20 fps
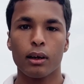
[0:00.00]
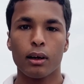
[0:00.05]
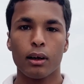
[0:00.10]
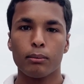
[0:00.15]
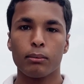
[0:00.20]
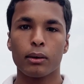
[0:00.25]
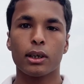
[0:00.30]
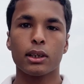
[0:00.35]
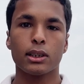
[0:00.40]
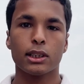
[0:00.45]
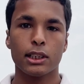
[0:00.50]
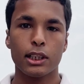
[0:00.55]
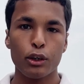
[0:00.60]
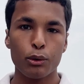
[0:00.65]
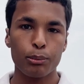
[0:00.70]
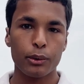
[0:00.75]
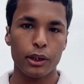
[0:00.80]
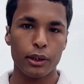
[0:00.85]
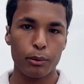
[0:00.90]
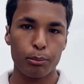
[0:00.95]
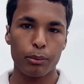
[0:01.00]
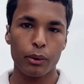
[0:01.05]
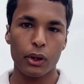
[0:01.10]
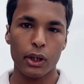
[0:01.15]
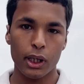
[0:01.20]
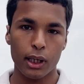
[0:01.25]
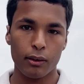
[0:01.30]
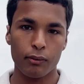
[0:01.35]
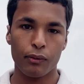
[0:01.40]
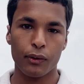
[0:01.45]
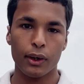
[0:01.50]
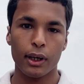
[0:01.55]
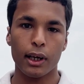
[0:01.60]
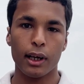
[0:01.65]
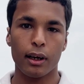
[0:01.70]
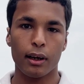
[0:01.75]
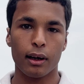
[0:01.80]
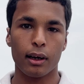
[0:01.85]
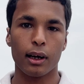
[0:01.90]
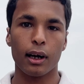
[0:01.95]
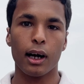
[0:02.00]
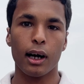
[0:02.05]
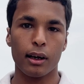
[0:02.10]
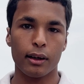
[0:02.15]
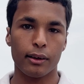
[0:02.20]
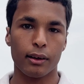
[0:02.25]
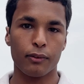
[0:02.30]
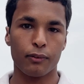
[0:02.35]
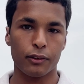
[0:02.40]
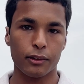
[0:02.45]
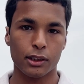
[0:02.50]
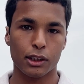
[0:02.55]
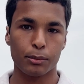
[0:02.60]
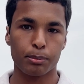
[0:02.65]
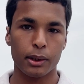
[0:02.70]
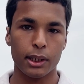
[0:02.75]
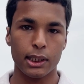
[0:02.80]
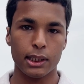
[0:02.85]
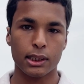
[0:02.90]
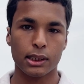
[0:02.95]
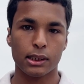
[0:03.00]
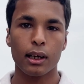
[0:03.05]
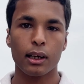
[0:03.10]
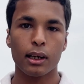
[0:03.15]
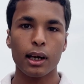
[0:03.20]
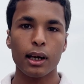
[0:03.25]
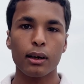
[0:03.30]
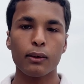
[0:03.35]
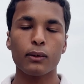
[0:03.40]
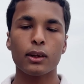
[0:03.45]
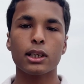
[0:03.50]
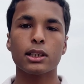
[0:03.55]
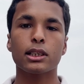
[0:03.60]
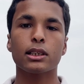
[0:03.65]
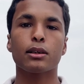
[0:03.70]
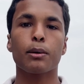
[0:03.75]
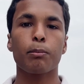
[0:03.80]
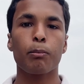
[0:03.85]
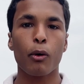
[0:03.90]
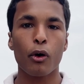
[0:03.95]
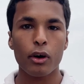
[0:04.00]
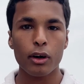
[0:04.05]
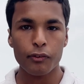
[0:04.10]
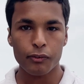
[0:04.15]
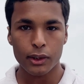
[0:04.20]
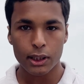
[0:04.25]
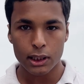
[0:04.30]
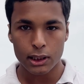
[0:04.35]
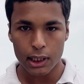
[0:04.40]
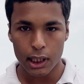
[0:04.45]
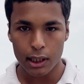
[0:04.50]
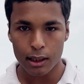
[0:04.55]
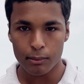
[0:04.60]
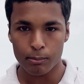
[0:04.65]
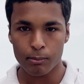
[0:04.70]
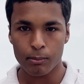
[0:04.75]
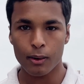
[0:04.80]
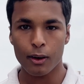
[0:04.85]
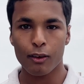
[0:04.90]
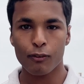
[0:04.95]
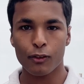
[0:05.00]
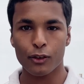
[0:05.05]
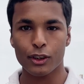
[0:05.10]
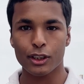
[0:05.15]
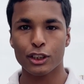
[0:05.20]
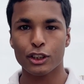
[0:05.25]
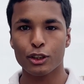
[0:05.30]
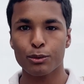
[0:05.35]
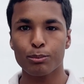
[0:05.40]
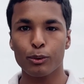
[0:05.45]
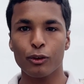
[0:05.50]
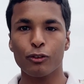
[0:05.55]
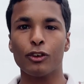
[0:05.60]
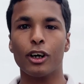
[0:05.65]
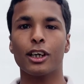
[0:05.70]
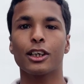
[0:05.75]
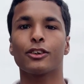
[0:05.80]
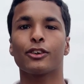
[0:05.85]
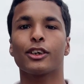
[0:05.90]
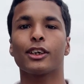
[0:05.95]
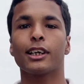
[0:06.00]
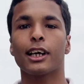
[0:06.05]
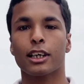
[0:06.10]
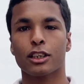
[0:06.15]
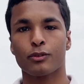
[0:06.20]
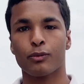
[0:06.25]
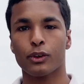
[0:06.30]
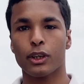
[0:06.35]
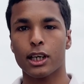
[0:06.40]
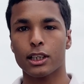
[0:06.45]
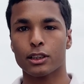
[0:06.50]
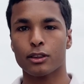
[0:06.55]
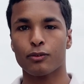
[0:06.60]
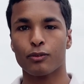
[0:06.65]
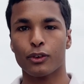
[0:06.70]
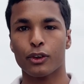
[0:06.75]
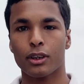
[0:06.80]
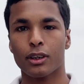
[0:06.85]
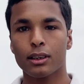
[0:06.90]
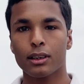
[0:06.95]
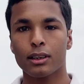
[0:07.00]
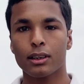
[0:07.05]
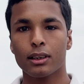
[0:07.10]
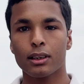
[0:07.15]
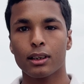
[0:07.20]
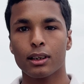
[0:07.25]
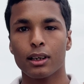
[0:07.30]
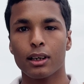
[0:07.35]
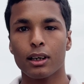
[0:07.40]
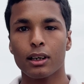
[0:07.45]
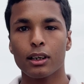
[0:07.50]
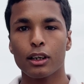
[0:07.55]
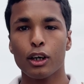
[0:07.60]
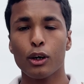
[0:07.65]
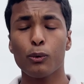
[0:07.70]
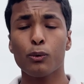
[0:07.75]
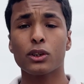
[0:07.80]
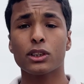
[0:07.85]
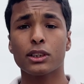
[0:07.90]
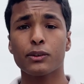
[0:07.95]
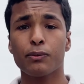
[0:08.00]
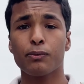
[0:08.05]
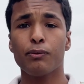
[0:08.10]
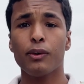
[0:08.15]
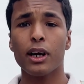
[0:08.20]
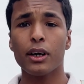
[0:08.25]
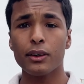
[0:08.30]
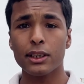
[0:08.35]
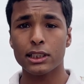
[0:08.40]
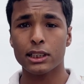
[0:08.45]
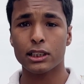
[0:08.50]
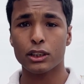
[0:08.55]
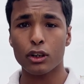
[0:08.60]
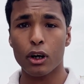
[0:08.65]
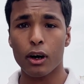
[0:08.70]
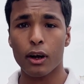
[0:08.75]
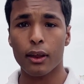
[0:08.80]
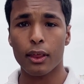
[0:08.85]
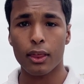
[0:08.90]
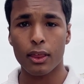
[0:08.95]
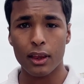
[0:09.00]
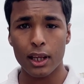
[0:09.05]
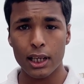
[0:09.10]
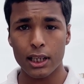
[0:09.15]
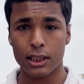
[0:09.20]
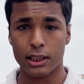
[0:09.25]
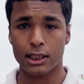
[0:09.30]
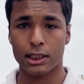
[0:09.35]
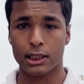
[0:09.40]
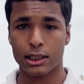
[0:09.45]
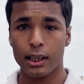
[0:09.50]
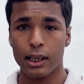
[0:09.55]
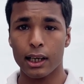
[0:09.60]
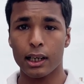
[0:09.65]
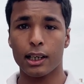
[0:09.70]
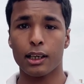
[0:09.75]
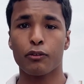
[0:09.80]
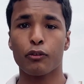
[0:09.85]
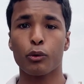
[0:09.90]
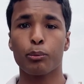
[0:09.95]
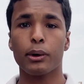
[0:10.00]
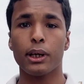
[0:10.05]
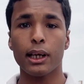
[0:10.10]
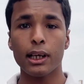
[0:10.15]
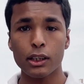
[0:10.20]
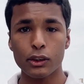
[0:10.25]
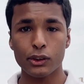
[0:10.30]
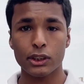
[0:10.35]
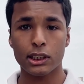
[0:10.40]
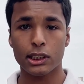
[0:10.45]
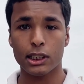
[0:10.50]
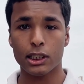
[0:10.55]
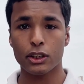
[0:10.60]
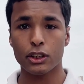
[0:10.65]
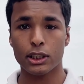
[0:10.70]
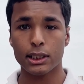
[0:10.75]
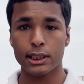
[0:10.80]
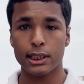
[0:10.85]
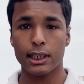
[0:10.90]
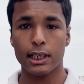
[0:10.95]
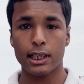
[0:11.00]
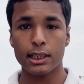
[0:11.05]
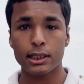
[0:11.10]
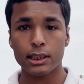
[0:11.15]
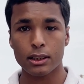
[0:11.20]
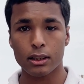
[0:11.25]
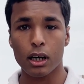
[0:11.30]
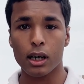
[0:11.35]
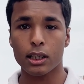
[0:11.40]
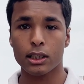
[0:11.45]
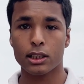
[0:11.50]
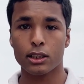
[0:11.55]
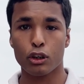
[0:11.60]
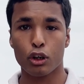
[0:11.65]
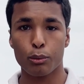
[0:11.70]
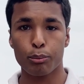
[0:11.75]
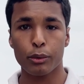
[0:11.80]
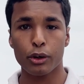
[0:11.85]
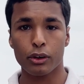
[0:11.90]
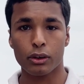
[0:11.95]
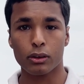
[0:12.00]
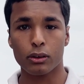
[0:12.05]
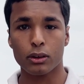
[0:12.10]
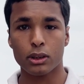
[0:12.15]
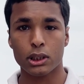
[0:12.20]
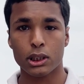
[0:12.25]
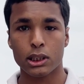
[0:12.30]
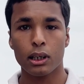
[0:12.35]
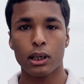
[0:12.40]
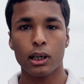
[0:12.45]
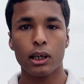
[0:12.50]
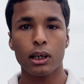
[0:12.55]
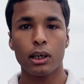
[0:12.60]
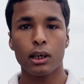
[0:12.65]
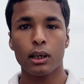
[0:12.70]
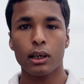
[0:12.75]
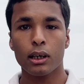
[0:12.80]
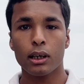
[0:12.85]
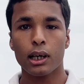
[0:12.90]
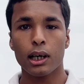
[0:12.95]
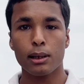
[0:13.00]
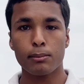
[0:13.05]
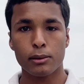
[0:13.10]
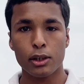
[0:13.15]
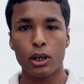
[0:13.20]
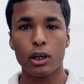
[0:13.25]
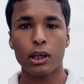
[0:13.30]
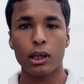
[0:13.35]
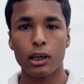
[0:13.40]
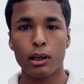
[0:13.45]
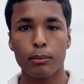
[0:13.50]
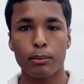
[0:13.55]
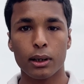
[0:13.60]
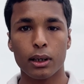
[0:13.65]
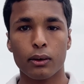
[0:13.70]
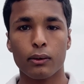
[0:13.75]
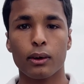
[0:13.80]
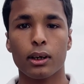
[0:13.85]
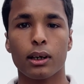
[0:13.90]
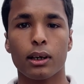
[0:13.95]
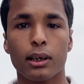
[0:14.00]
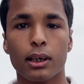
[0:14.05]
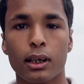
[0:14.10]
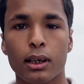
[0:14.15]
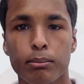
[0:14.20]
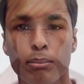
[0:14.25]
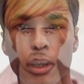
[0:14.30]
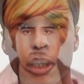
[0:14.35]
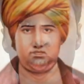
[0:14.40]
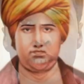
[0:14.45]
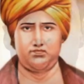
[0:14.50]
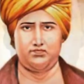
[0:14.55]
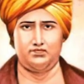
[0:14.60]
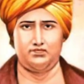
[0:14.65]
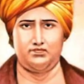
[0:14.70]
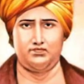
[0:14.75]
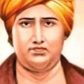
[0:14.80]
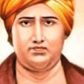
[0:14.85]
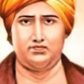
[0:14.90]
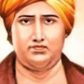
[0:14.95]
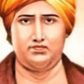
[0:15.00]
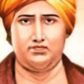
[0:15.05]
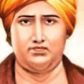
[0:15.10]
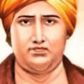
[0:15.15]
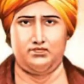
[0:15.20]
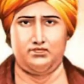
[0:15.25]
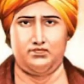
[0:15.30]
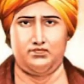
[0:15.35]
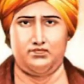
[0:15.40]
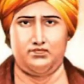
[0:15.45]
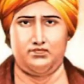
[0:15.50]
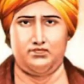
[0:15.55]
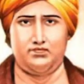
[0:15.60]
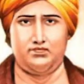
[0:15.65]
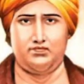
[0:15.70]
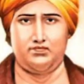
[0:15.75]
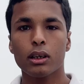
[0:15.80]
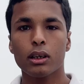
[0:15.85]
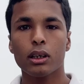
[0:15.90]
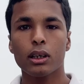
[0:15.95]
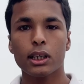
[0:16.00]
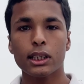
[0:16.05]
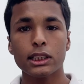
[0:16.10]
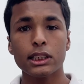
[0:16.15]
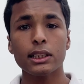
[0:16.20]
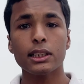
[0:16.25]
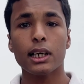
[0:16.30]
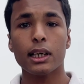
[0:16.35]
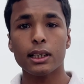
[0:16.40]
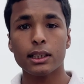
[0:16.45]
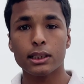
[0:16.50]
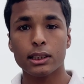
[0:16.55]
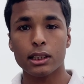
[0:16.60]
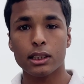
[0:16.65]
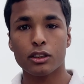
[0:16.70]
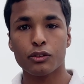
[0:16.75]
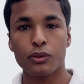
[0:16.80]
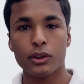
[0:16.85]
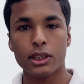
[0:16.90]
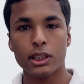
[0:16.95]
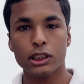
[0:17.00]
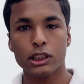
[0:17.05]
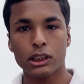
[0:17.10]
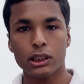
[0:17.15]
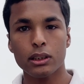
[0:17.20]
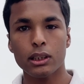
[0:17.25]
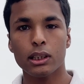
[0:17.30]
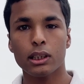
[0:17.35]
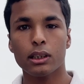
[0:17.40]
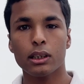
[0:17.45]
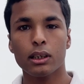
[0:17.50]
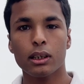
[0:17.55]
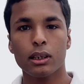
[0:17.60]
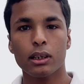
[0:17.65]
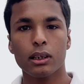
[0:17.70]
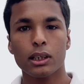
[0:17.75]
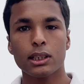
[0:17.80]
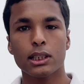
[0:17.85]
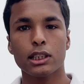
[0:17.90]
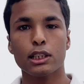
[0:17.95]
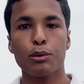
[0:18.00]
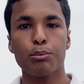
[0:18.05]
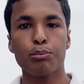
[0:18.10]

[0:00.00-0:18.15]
because Hume didn't believe in a God in the first place. Now, this is the perfect time for us to move on to our next philosopher, who was a very strong theist, and it would be interesting to see his thoughts on miracles. I'm talking about Rishi Dayanand Saraswati Ji. Rishi Dayanand Saraswati Ji is the